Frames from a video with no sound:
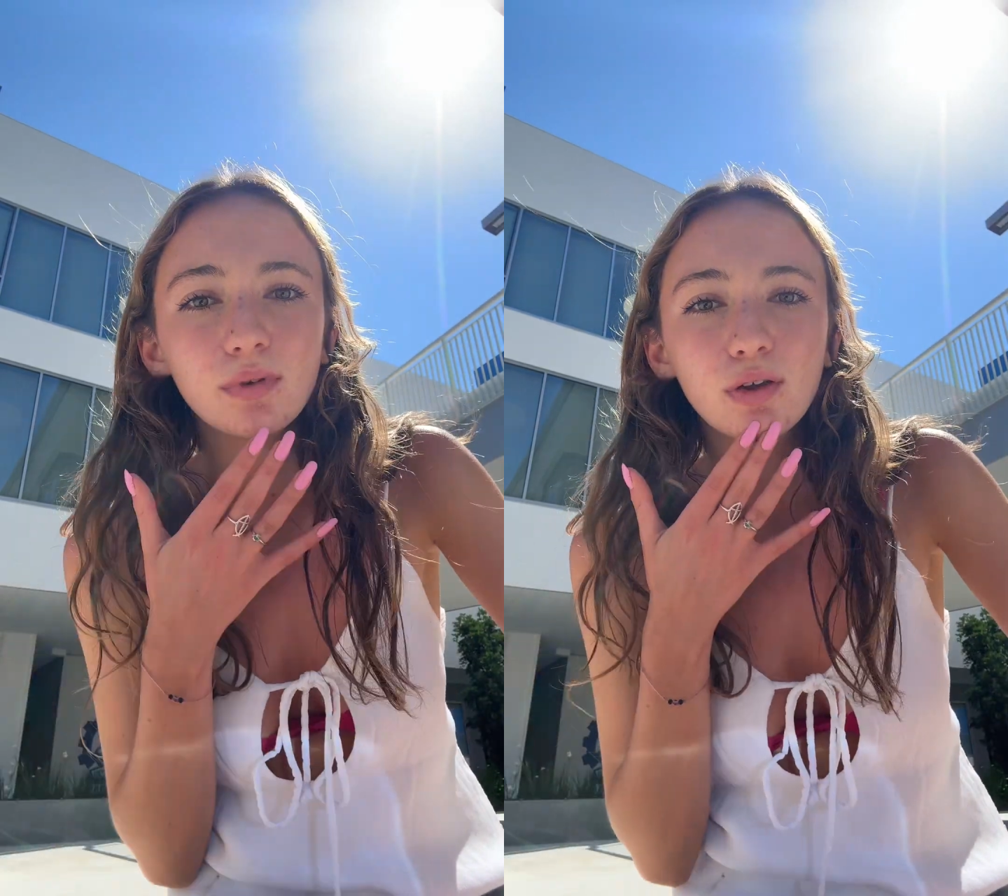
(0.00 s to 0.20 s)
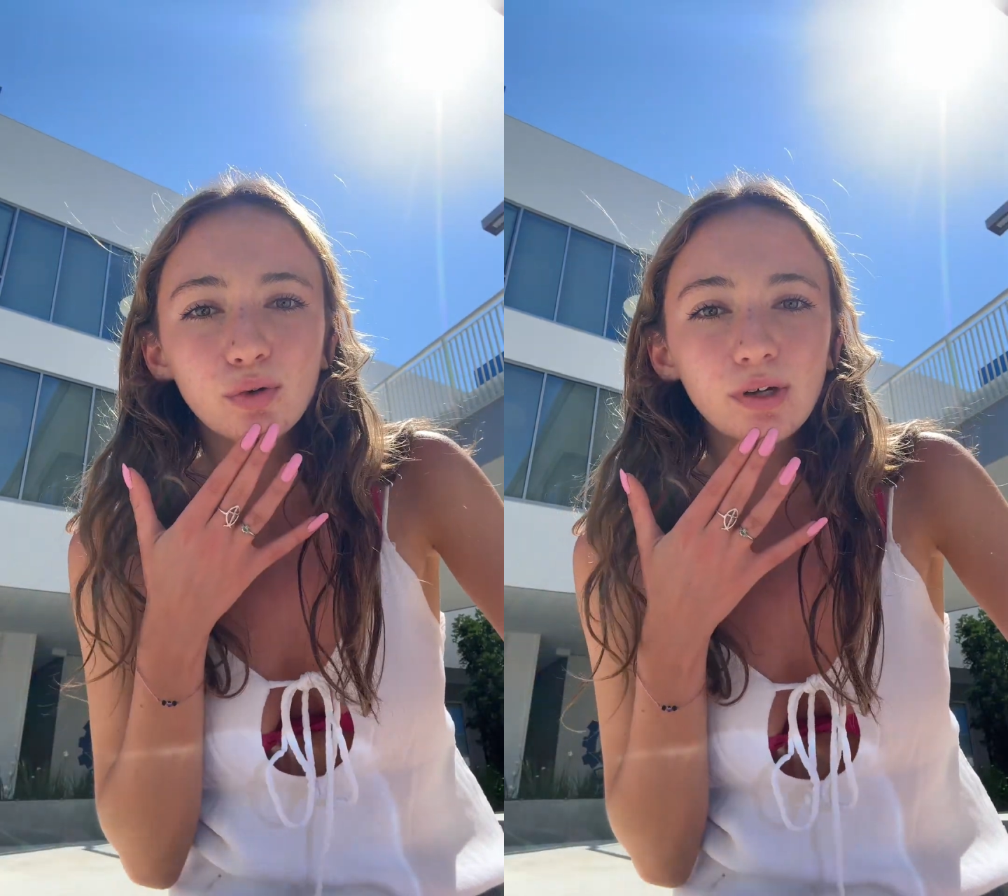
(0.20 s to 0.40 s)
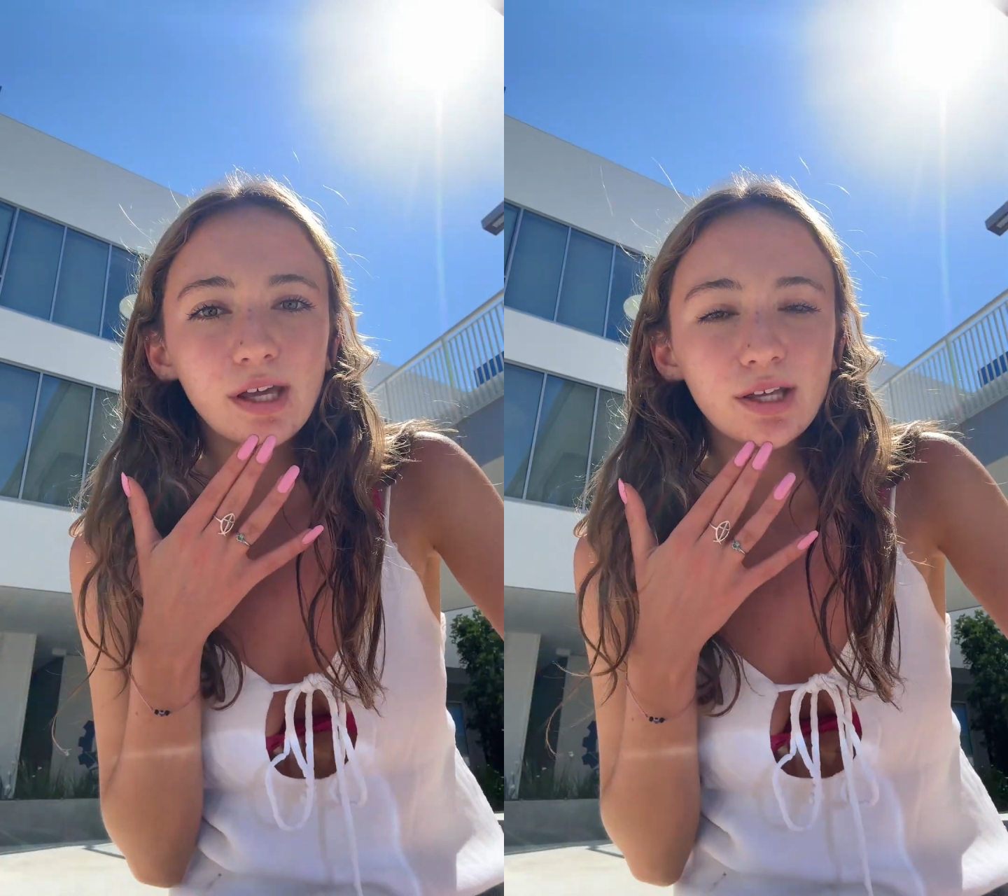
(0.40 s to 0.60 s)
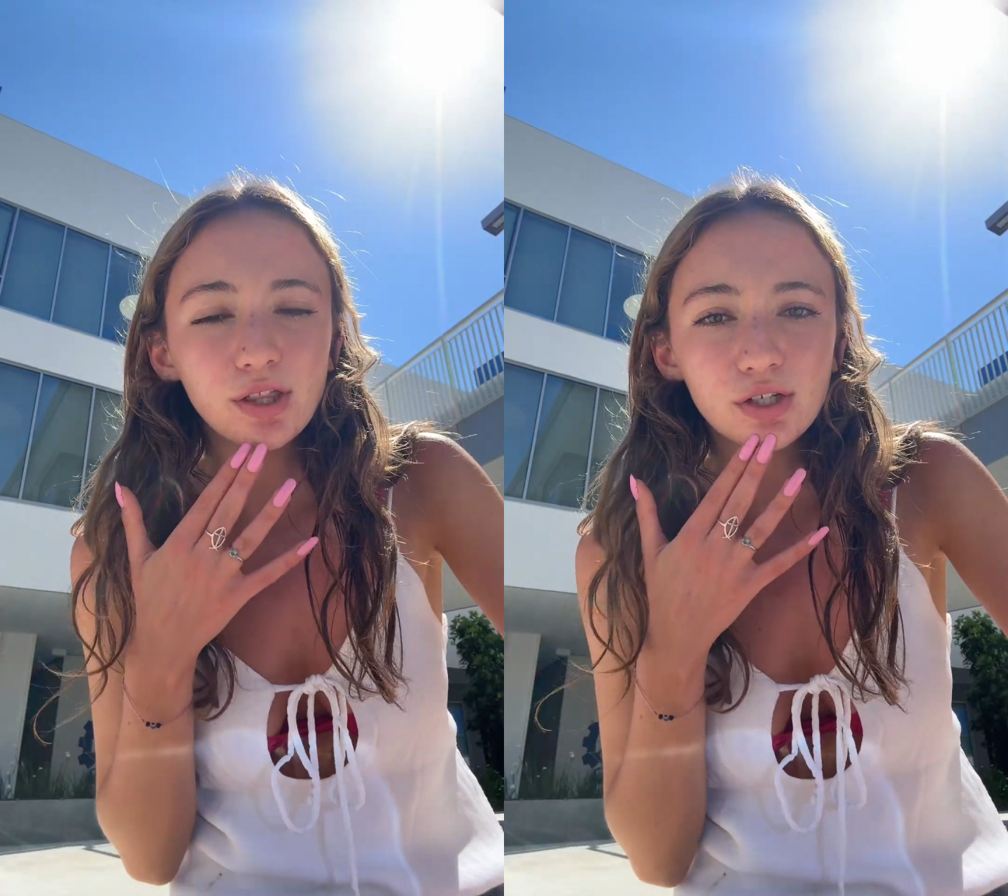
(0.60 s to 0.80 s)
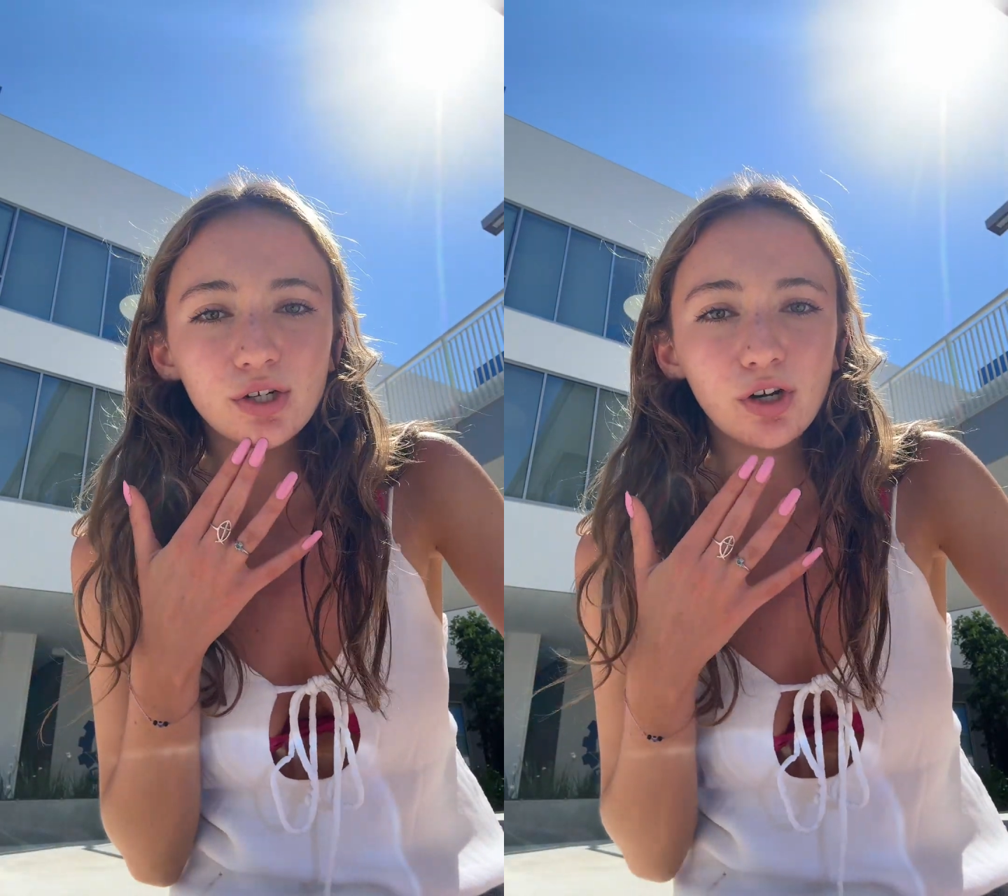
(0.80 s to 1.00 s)
created the
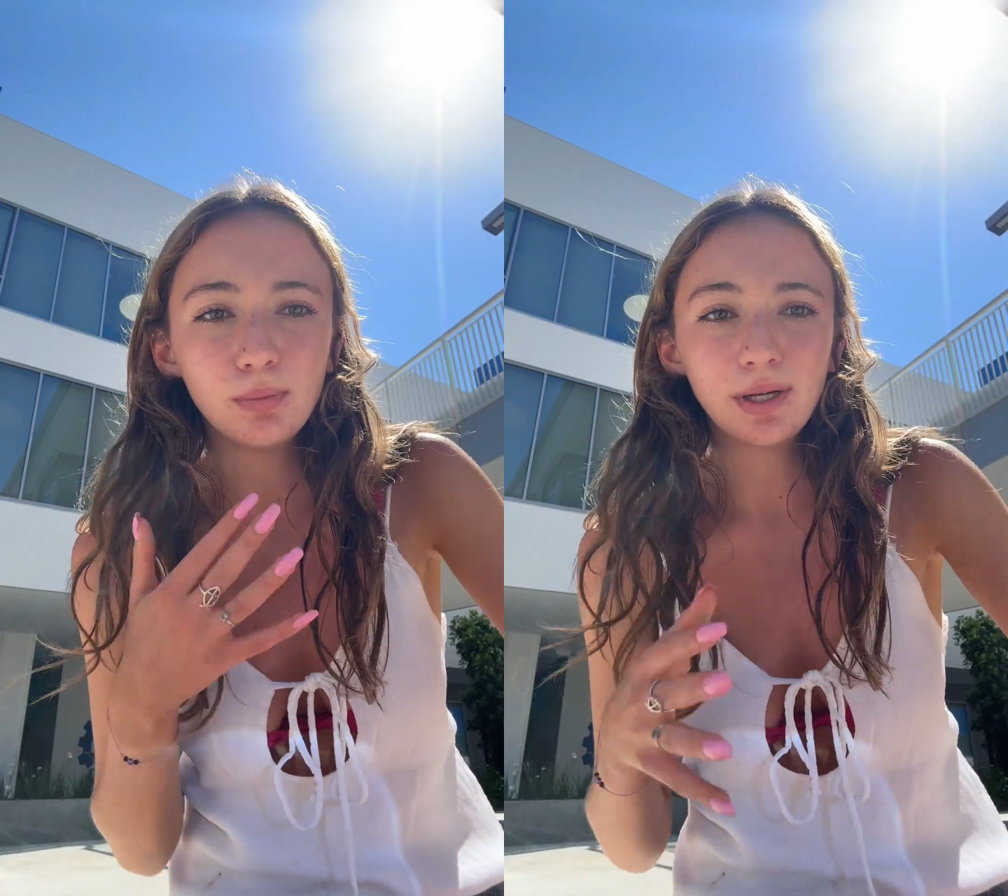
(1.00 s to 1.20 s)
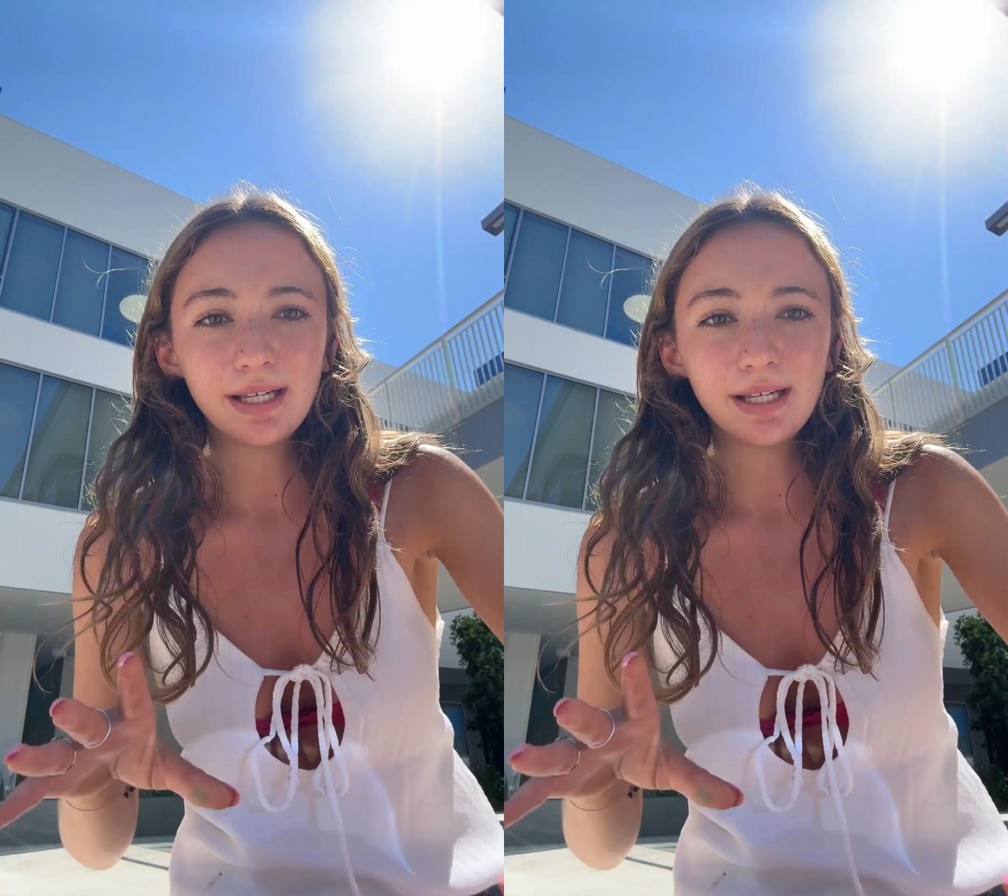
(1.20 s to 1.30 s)
term